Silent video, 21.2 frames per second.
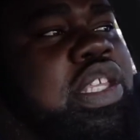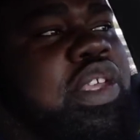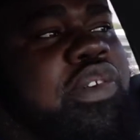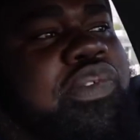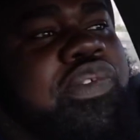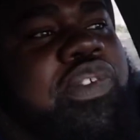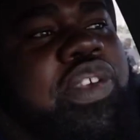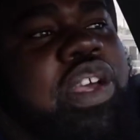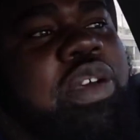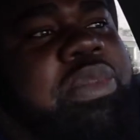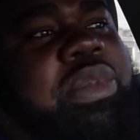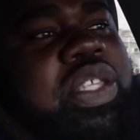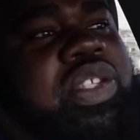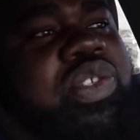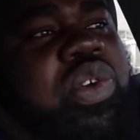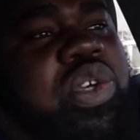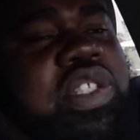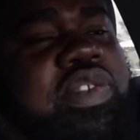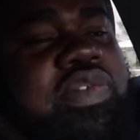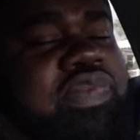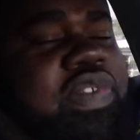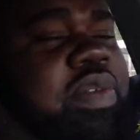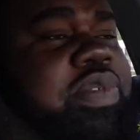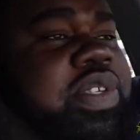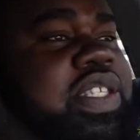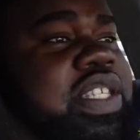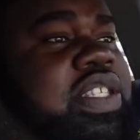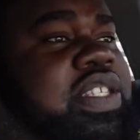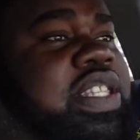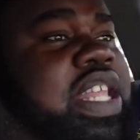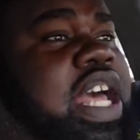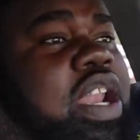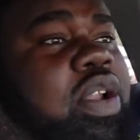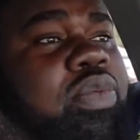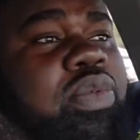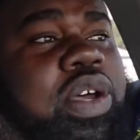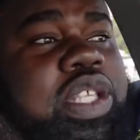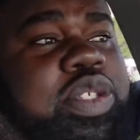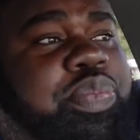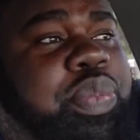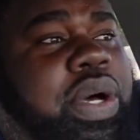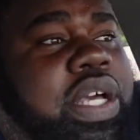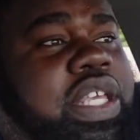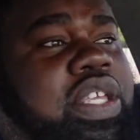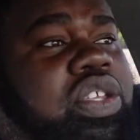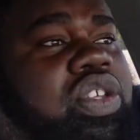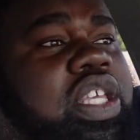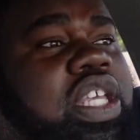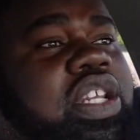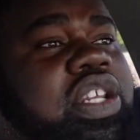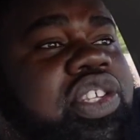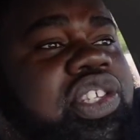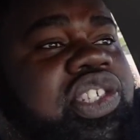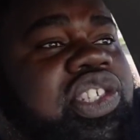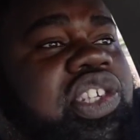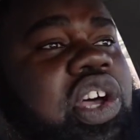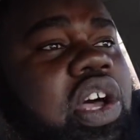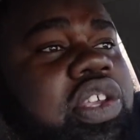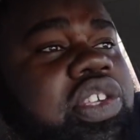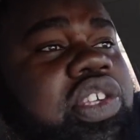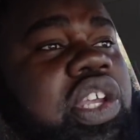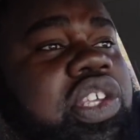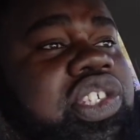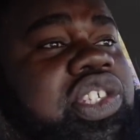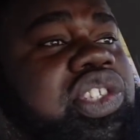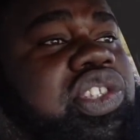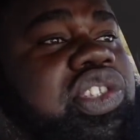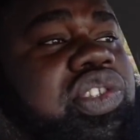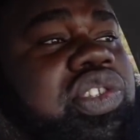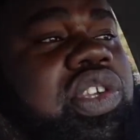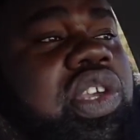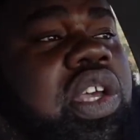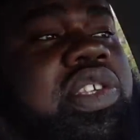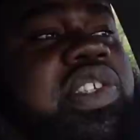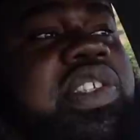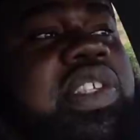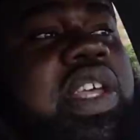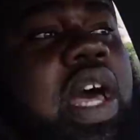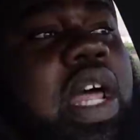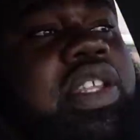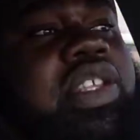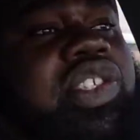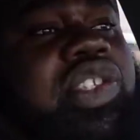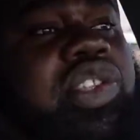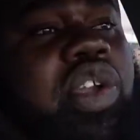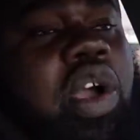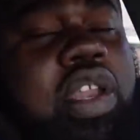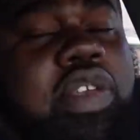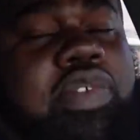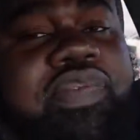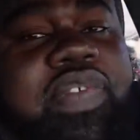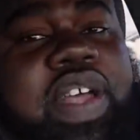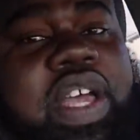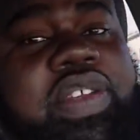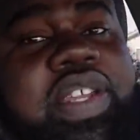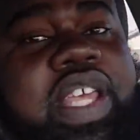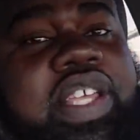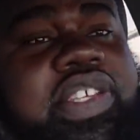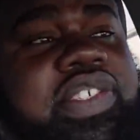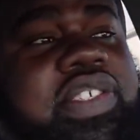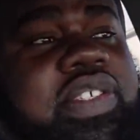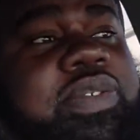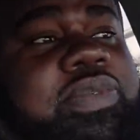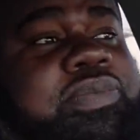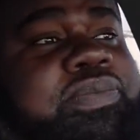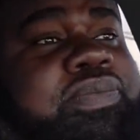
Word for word: You feel me? So it's a very, it's not a rust bucket. You're getting a, so, a, a solid starting foundation.